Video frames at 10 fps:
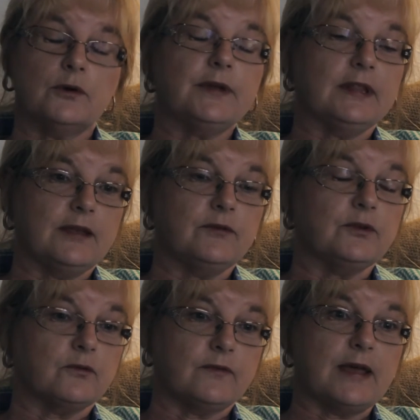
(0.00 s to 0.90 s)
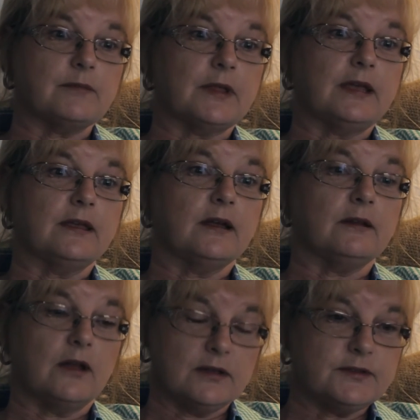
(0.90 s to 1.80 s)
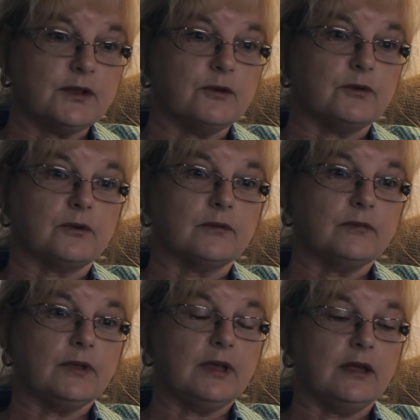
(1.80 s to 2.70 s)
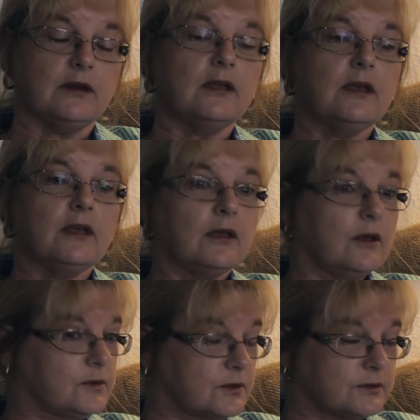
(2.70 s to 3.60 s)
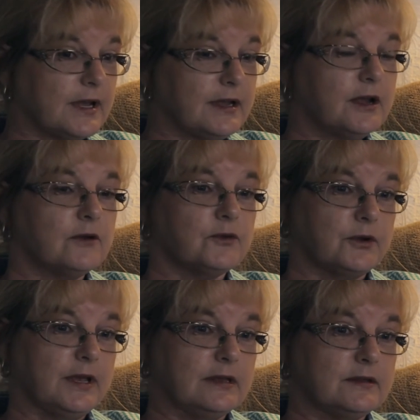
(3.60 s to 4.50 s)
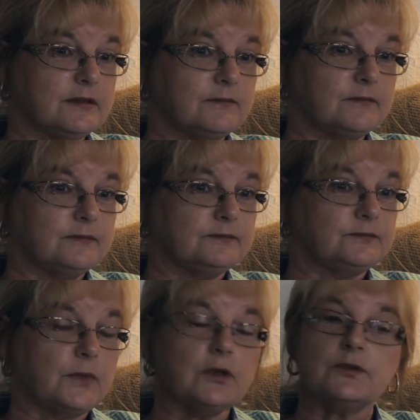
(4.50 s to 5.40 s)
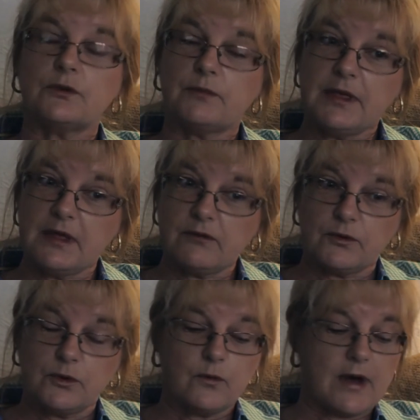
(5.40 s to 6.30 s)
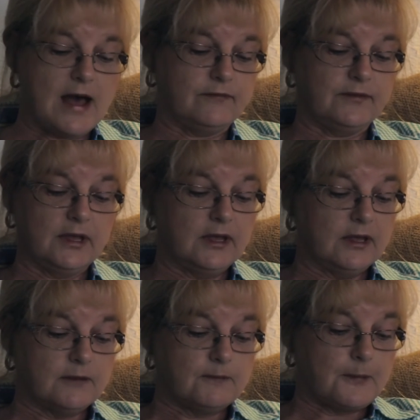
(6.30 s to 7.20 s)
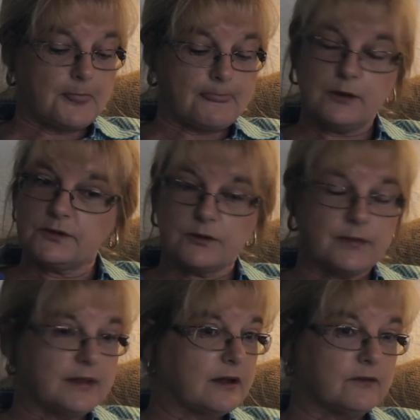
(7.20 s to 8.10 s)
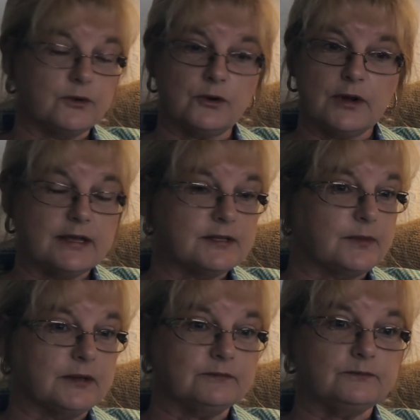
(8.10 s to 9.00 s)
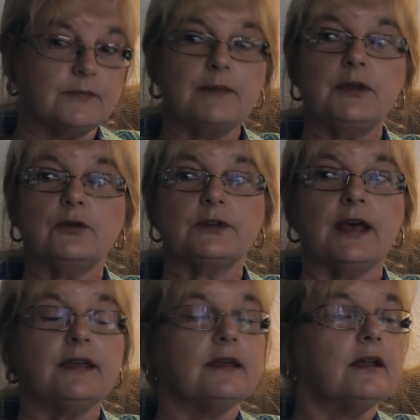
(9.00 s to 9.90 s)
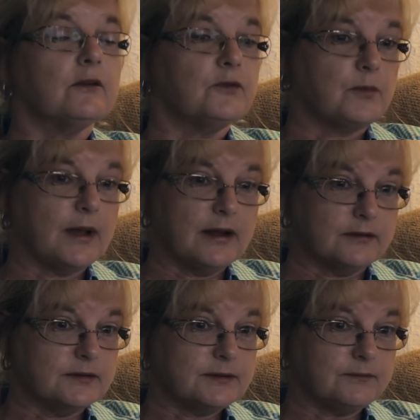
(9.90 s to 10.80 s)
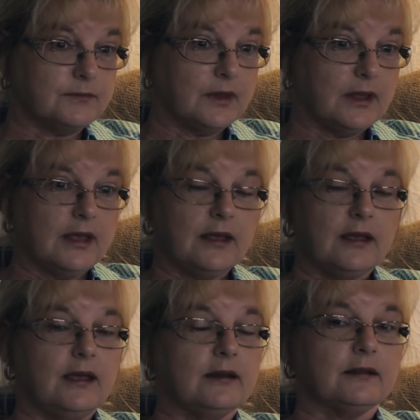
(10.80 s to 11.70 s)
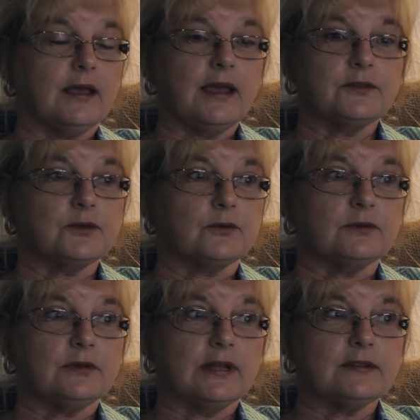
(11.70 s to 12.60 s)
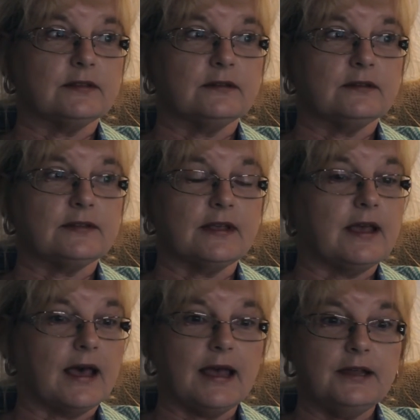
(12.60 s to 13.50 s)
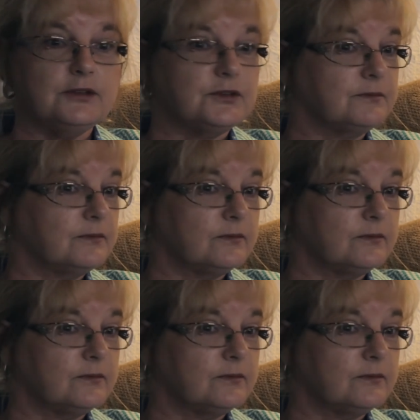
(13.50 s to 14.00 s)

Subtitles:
will be leaving your family a lot sooner. And who's going to take care of your kids? Who's going to be there for your wife? Who's going to be there for your husband? Maybe you're taking care of your parents. And cancer doesn't see age,